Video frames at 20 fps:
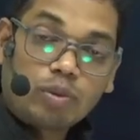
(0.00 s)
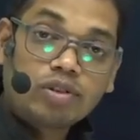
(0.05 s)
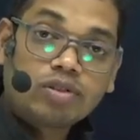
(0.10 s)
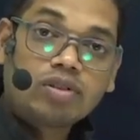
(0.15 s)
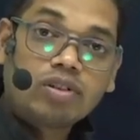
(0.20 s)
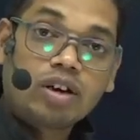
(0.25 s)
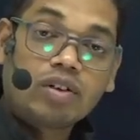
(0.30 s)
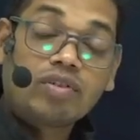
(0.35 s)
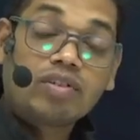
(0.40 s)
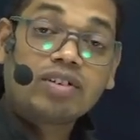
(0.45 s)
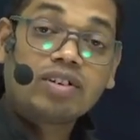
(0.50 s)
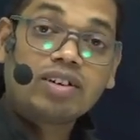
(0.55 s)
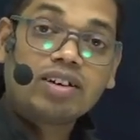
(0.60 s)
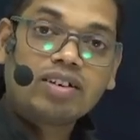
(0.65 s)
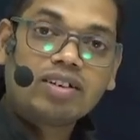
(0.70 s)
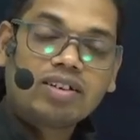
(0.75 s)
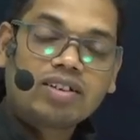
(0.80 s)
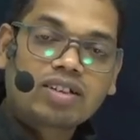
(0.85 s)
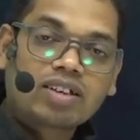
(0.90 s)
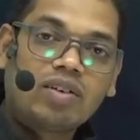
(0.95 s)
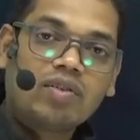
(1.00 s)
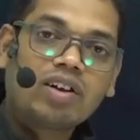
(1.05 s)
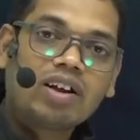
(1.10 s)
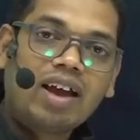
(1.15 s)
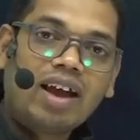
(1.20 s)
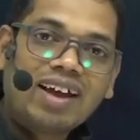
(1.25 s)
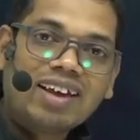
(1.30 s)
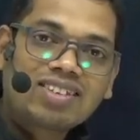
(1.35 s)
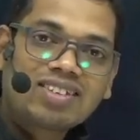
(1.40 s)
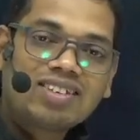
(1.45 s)
they were discovered
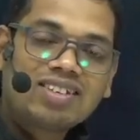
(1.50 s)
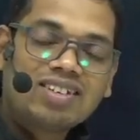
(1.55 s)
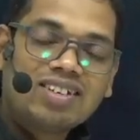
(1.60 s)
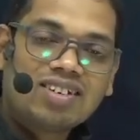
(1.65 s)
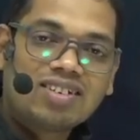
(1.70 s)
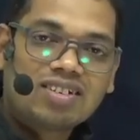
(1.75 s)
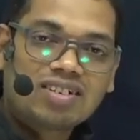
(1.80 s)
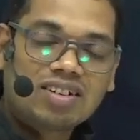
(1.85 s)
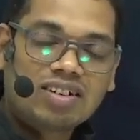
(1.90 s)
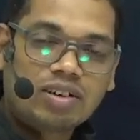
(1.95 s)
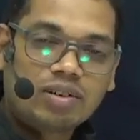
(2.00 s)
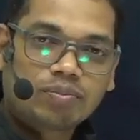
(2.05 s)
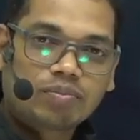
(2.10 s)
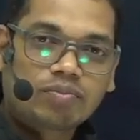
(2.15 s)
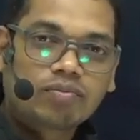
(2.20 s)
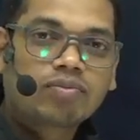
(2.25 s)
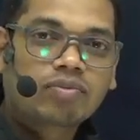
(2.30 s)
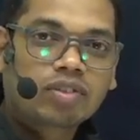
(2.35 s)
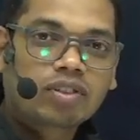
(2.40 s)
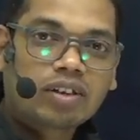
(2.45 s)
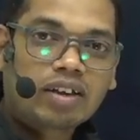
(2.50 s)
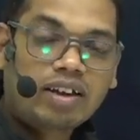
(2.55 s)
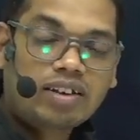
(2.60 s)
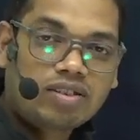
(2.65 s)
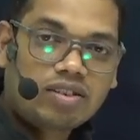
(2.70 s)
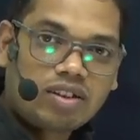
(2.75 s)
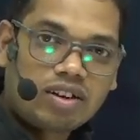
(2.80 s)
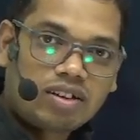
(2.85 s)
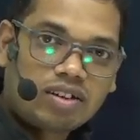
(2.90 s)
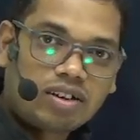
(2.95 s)
accidentally
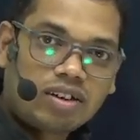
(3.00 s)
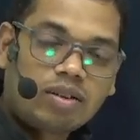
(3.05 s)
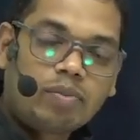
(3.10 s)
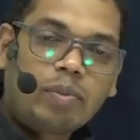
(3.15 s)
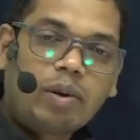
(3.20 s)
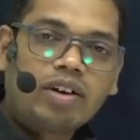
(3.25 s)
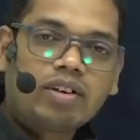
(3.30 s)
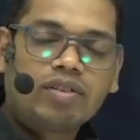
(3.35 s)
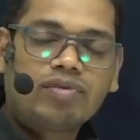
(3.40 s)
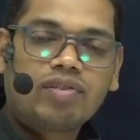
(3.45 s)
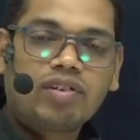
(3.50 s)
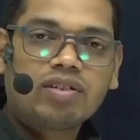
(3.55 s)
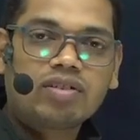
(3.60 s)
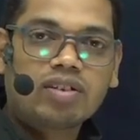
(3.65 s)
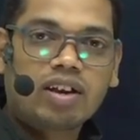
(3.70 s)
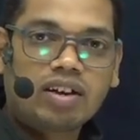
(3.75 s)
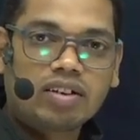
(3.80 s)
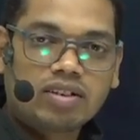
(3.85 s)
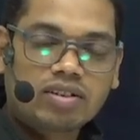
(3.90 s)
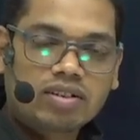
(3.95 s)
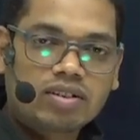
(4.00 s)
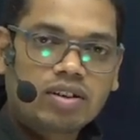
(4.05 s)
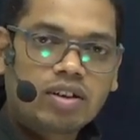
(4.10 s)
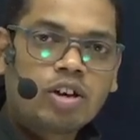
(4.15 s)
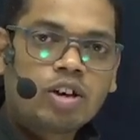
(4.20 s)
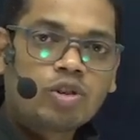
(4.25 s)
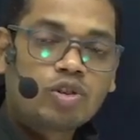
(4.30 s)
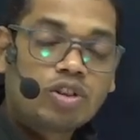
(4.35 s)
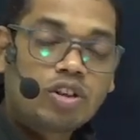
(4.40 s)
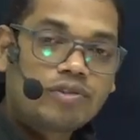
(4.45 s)
by different scientists.
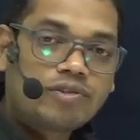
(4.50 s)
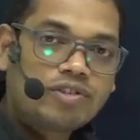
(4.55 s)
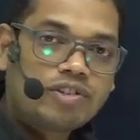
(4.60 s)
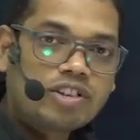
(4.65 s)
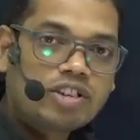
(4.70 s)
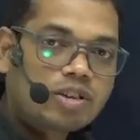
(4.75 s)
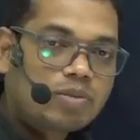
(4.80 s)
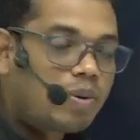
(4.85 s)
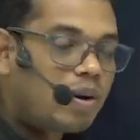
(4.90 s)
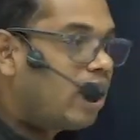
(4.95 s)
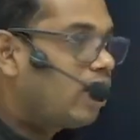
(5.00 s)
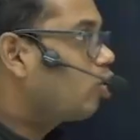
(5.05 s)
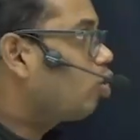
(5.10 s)
The first plant